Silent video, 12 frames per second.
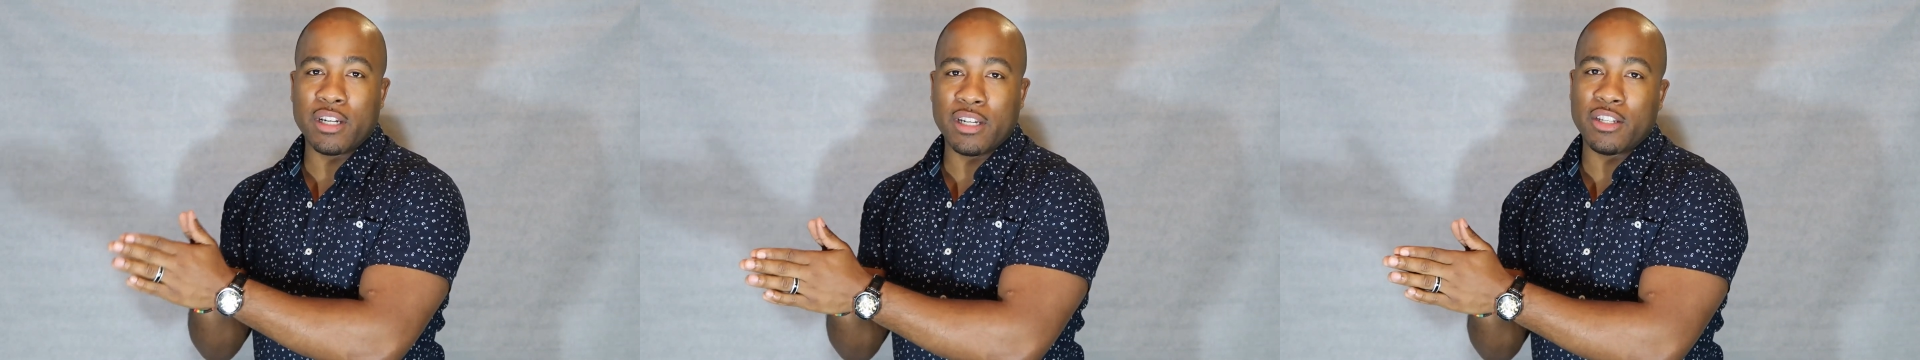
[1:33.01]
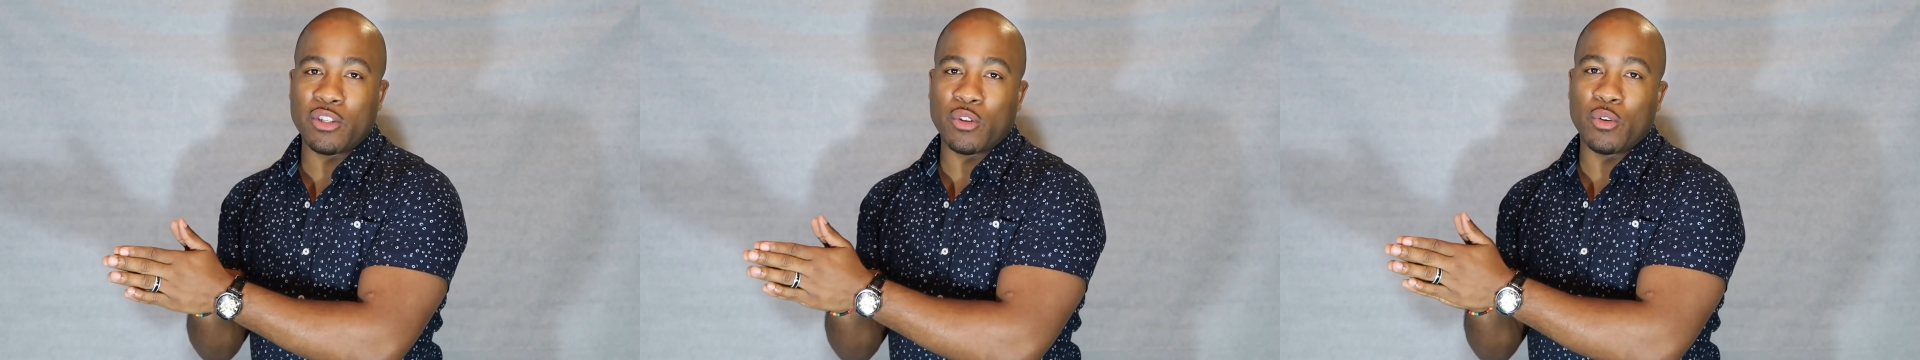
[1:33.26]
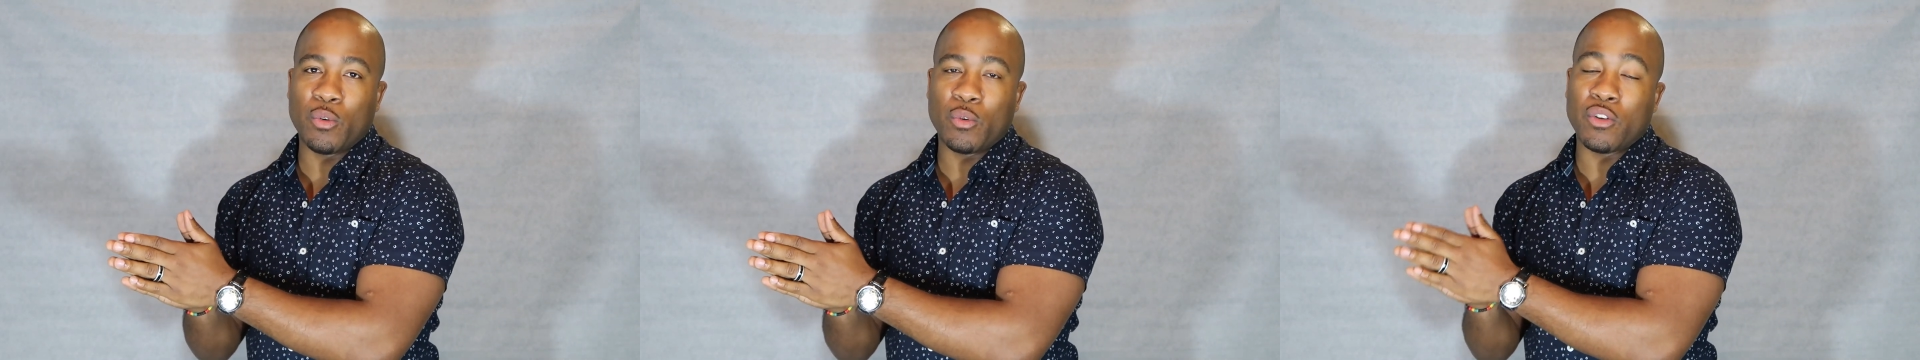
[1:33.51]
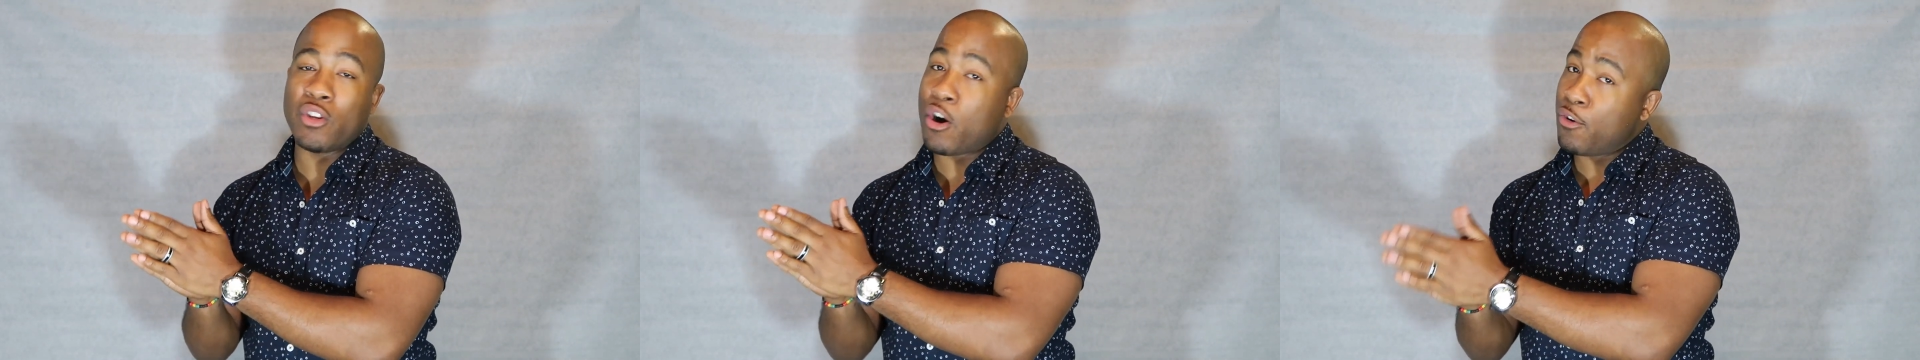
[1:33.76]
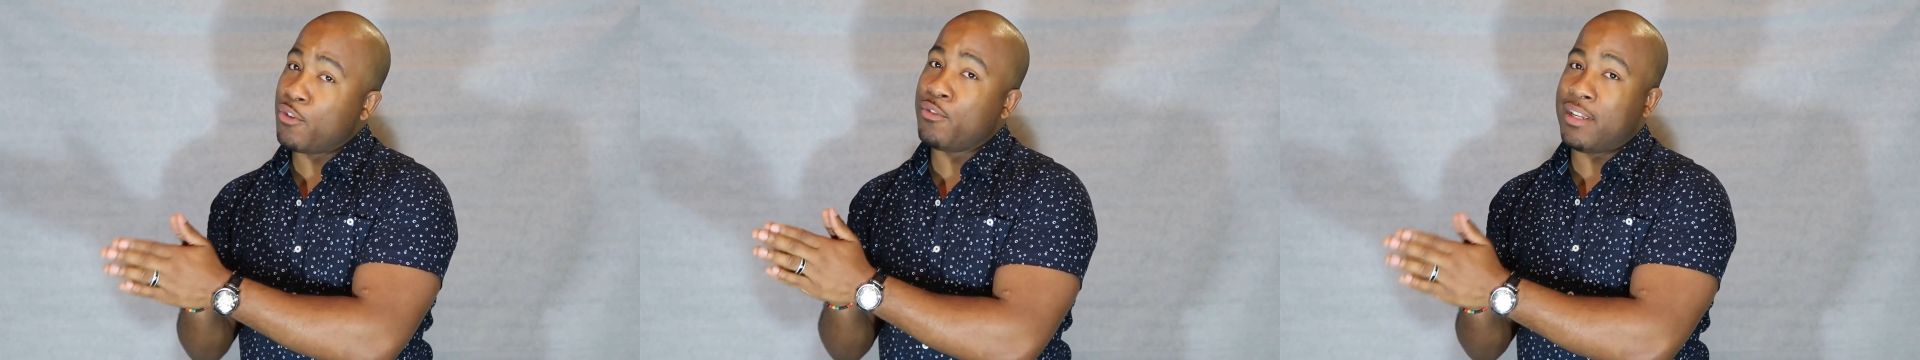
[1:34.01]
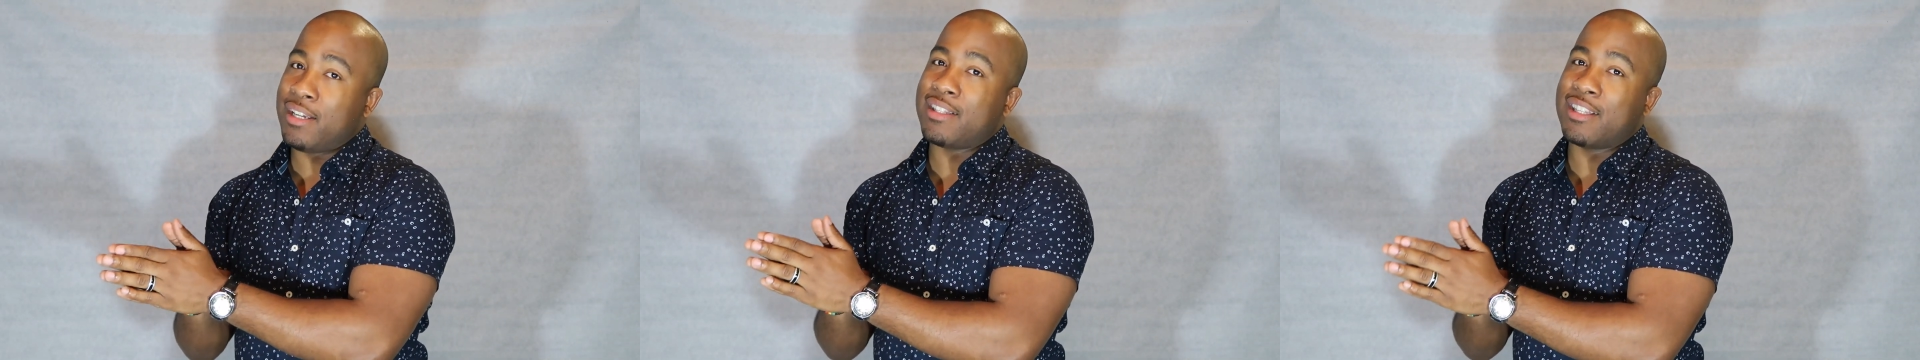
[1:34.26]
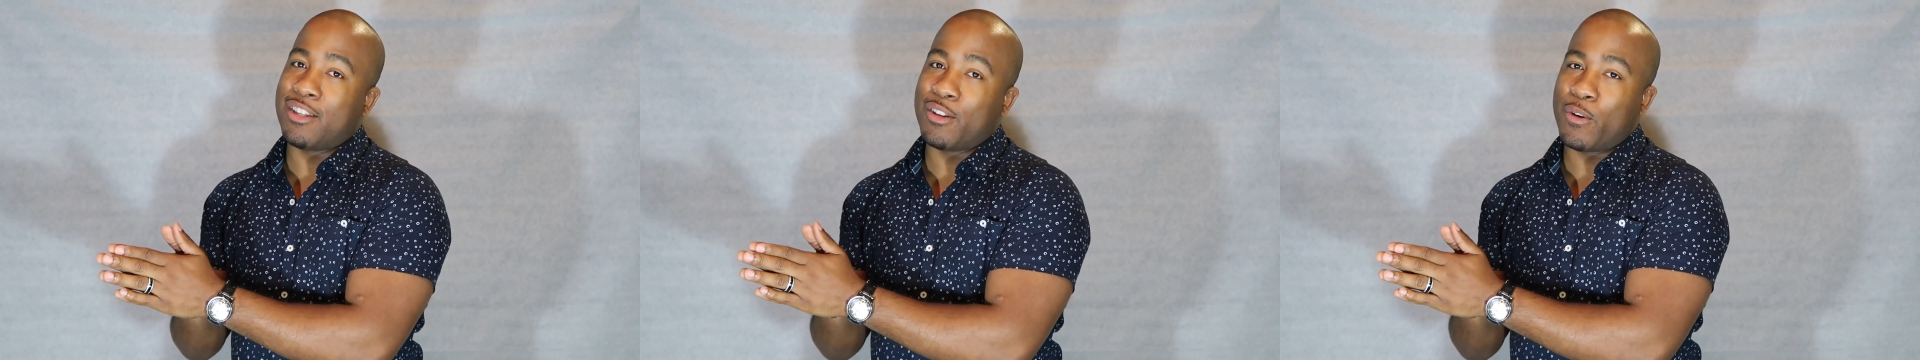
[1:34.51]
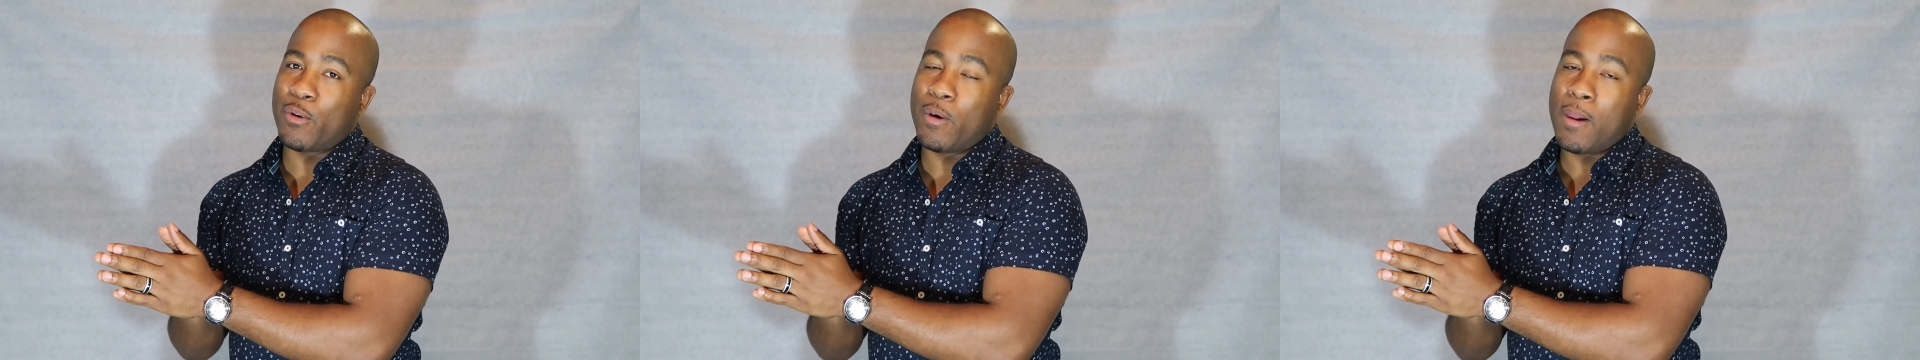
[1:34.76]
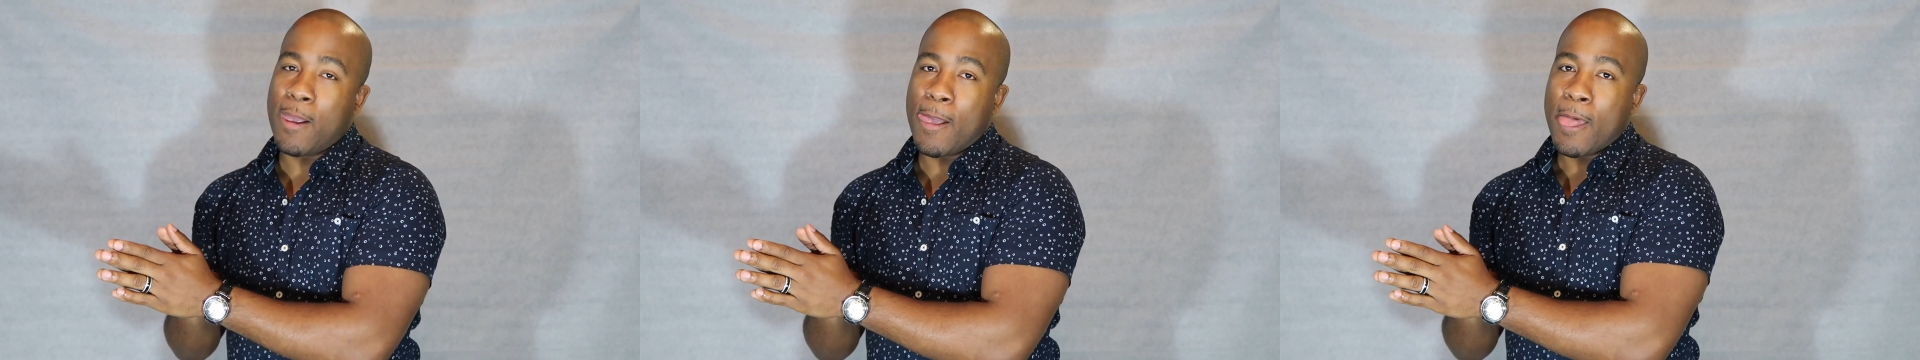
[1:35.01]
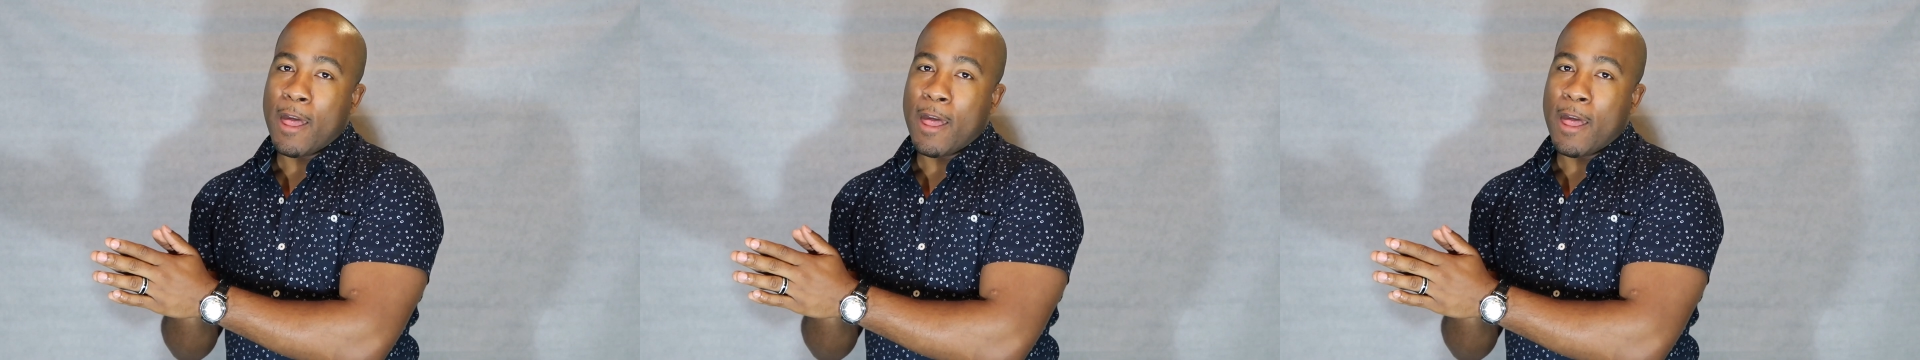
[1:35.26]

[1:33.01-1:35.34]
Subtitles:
could do, know you need to do,